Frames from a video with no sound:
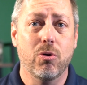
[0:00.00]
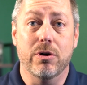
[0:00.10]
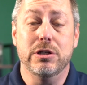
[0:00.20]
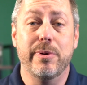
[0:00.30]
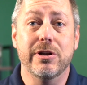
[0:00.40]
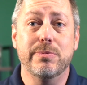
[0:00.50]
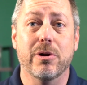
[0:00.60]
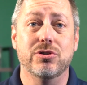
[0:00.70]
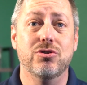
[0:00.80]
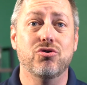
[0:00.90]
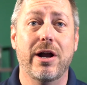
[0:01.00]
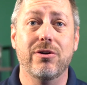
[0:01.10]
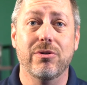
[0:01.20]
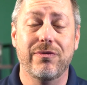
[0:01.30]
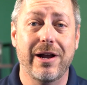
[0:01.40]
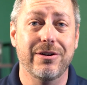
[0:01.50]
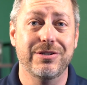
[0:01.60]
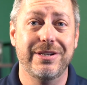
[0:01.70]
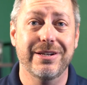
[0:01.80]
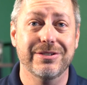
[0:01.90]
or an experienced person trying to refine your
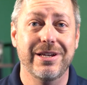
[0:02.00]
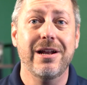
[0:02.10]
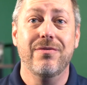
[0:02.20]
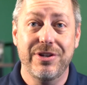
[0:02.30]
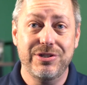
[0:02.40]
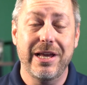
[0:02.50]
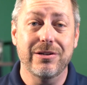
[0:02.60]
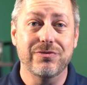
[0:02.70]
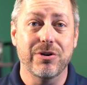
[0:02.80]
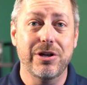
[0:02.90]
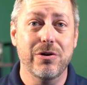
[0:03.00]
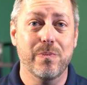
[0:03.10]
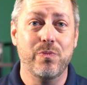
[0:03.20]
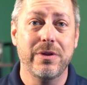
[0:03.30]
skills, this channel's for you.